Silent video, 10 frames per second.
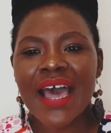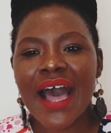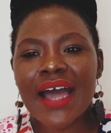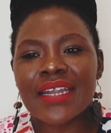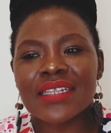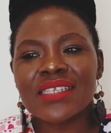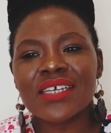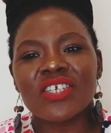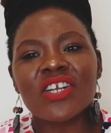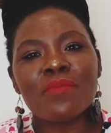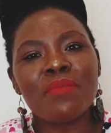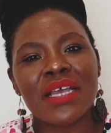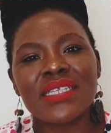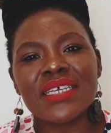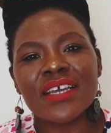And it's such an
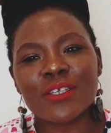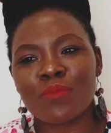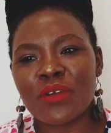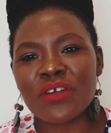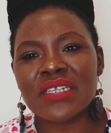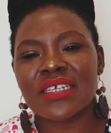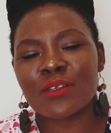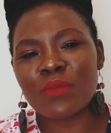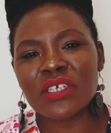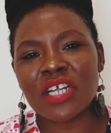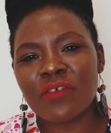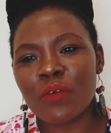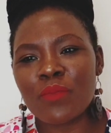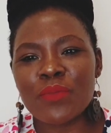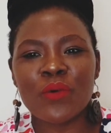amazing experience, especially for
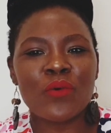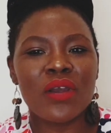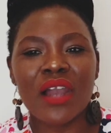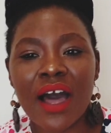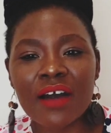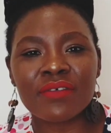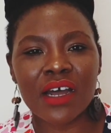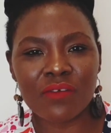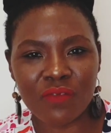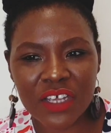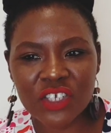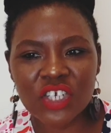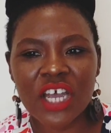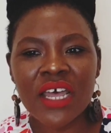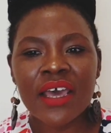people who love adventure.